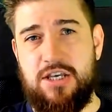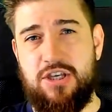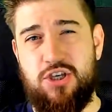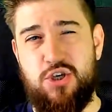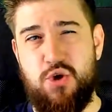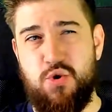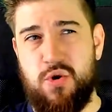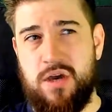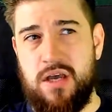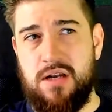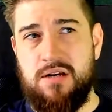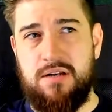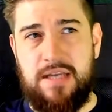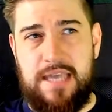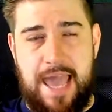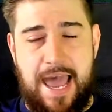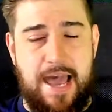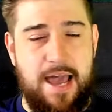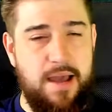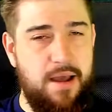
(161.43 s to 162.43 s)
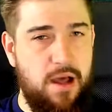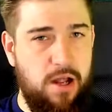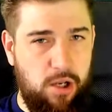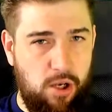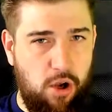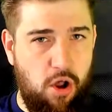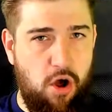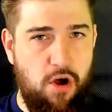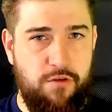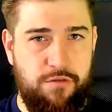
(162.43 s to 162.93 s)
you can get a
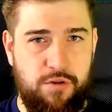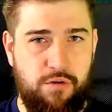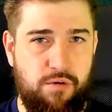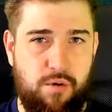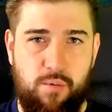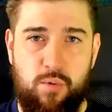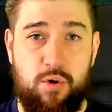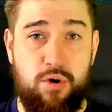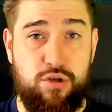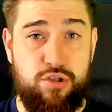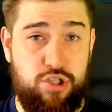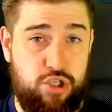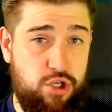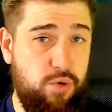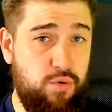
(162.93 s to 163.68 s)
lot of the rewards